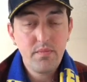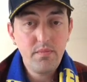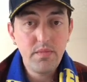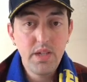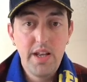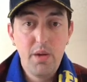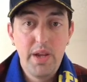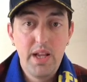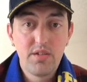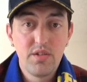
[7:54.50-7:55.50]

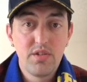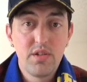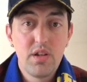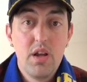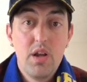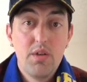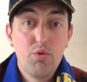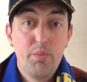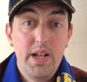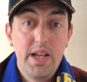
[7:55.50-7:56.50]
Anyway, this is
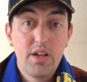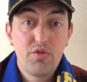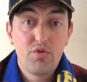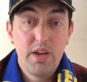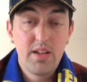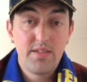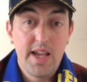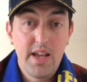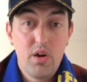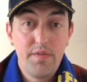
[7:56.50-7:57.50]
Rugby League History
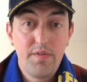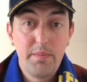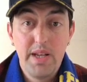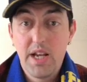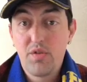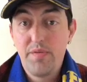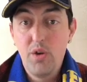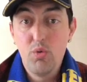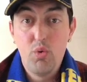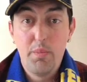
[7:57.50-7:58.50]
signing off, and my next
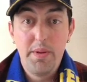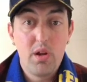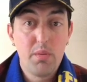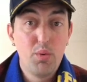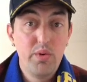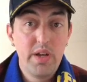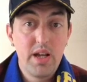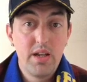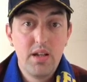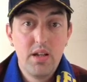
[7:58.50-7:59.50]
video will be on
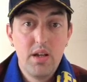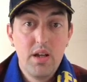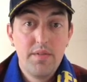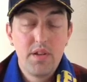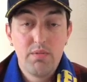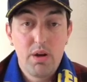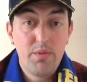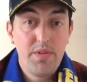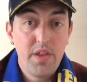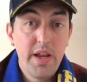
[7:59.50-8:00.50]
Monday for the
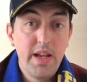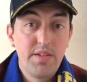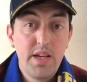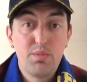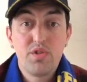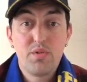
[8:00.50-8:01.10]
round 13 tips.